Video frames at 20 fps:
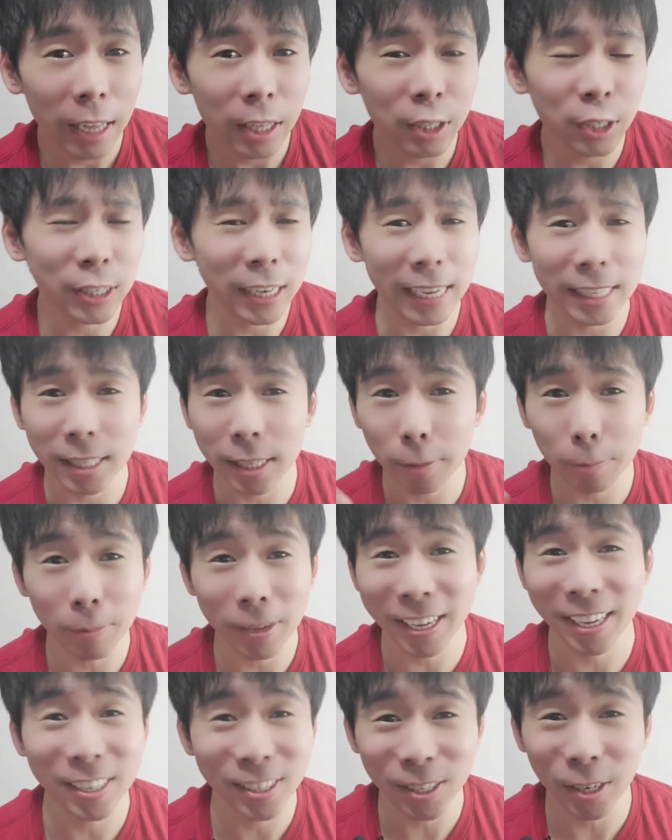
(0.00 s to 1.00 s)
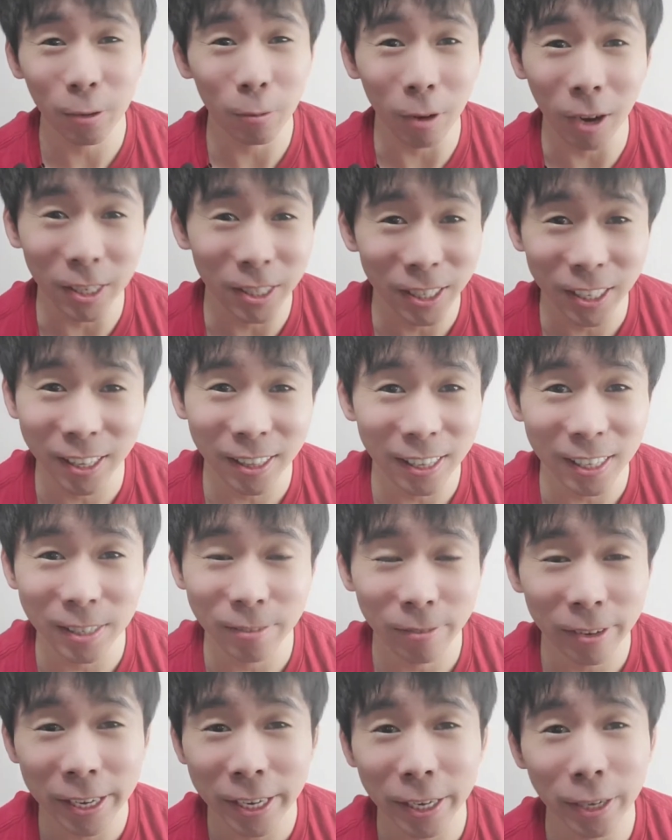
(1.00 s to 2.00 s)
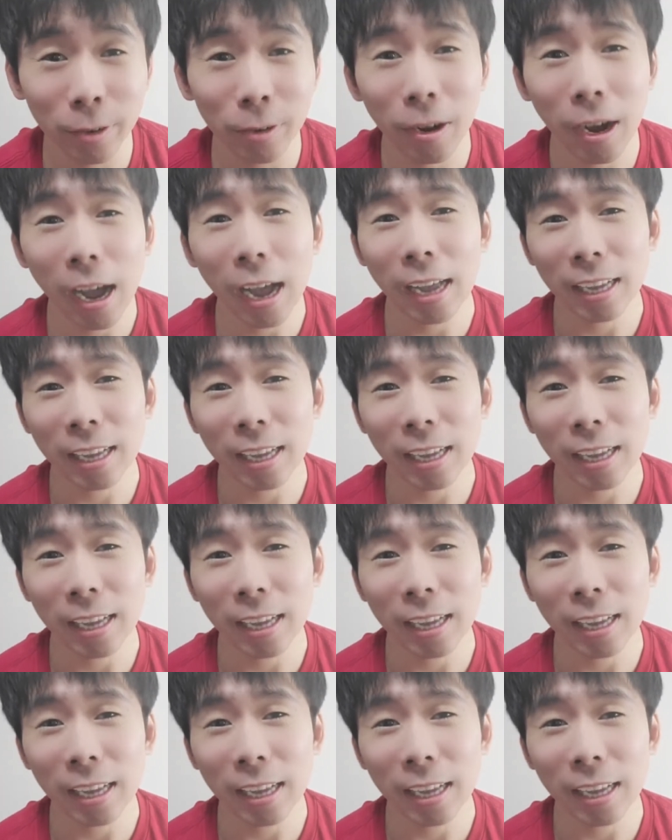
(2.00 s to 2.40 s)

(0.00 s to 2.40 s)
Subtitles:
just because you're watching this video.